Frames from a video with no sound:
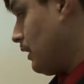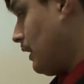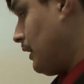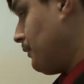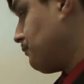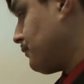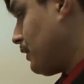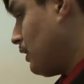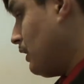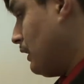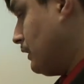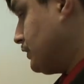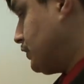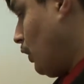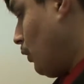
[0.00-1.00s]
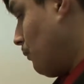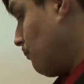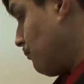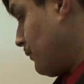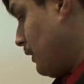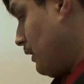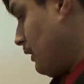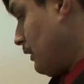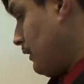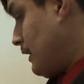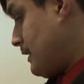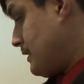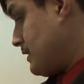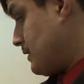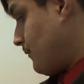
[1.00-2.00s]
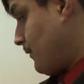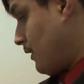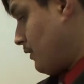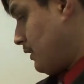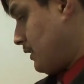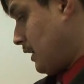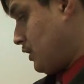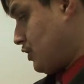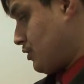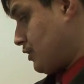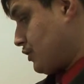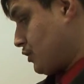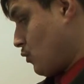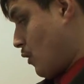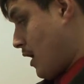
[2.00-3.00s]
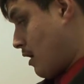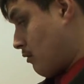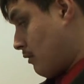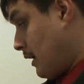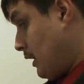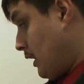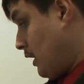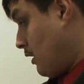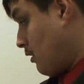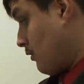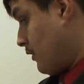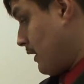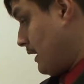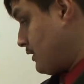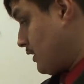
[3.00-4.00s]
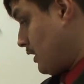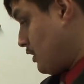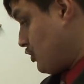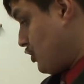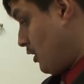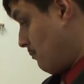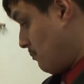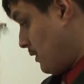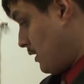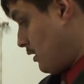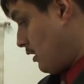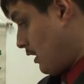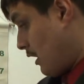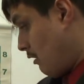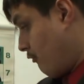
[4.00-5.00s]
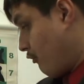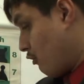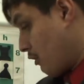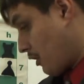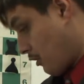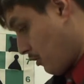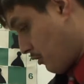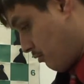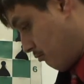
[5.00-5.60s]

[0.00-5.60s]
Okay. So this is a very dangerous square right here. The knight's going to jump in and fork